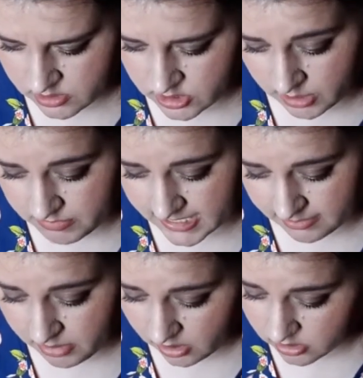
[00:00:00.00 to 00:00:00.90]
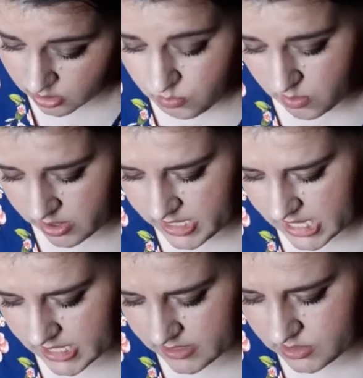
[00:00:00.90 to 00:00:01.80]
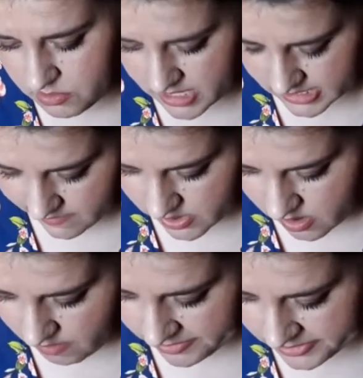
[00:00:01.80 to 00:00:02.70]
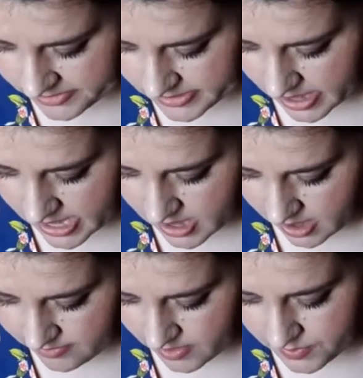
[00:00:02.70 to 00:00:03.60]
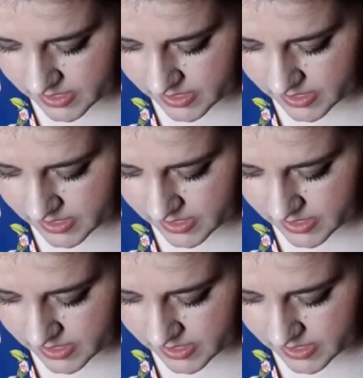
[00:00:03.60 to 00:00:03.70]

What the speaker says: Shape Tape Glow Wand is $27, and I found